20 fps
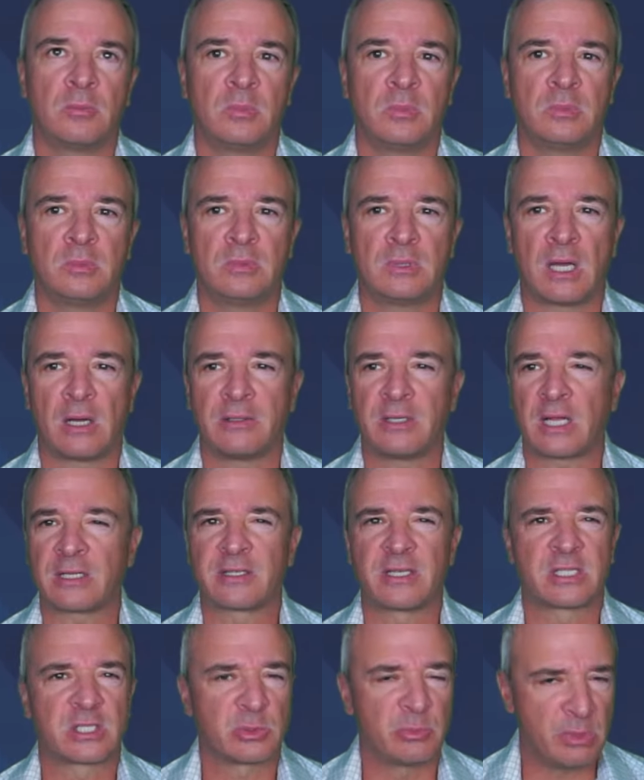not not
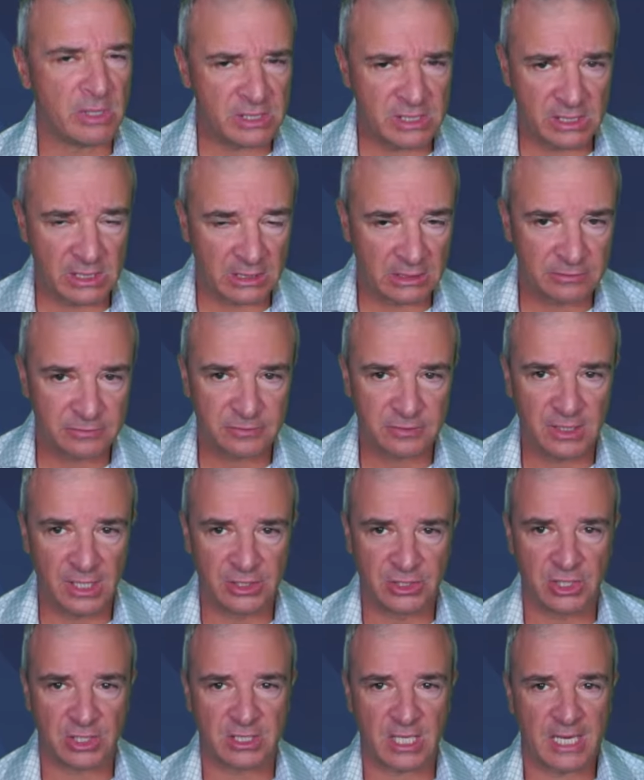dismissive.
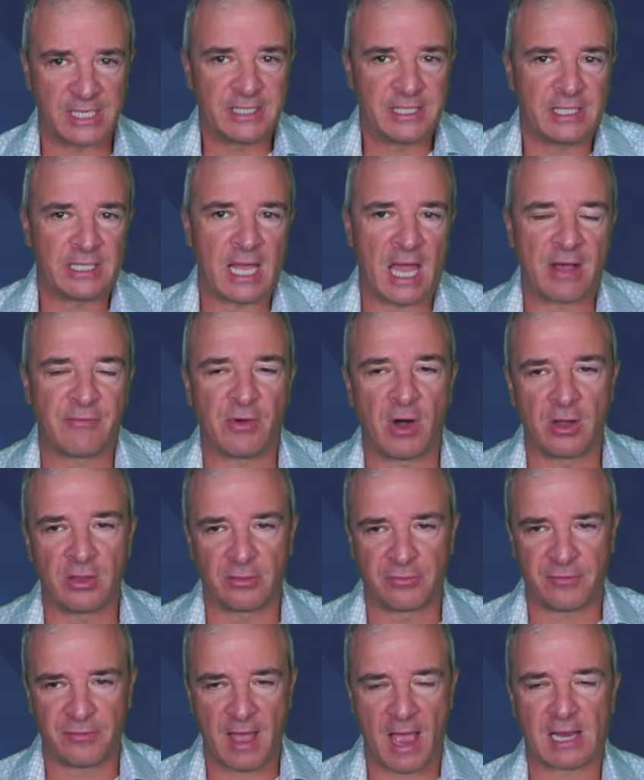It's just I didn't have all the
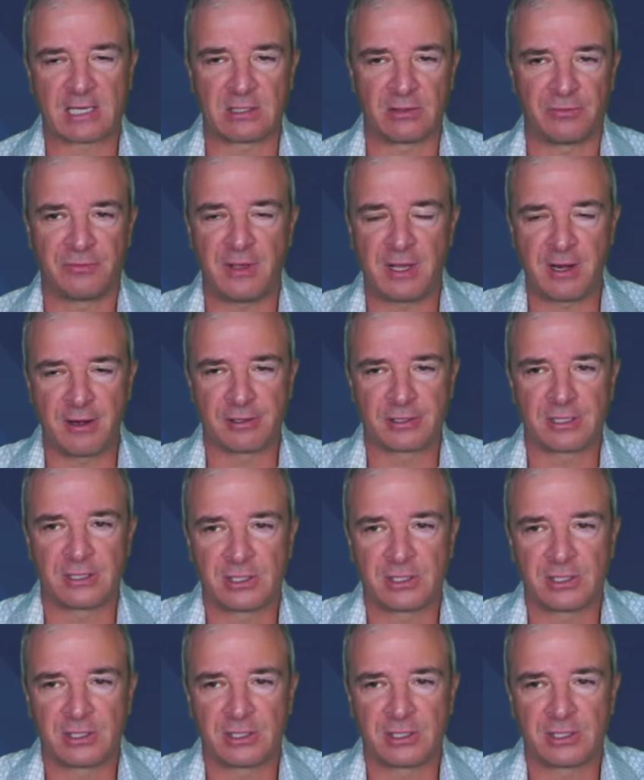facts and figures,